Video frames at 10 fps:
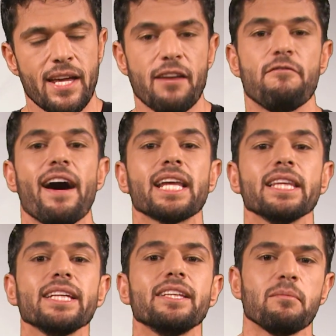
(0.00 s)
And
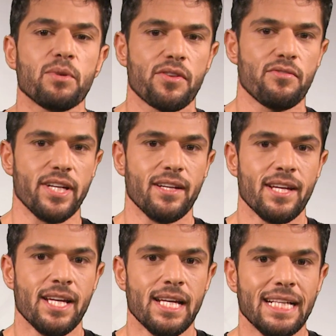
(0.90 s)
finally, number three,
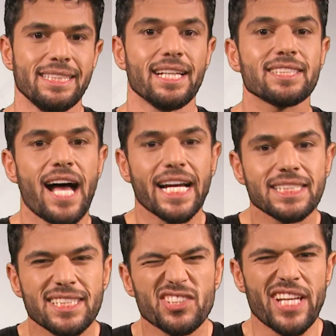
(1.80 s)
does
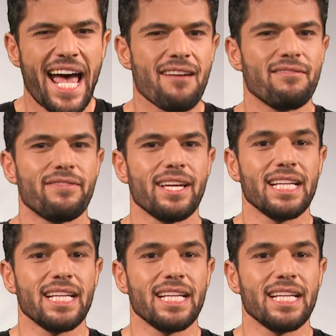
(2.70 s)
ISIS have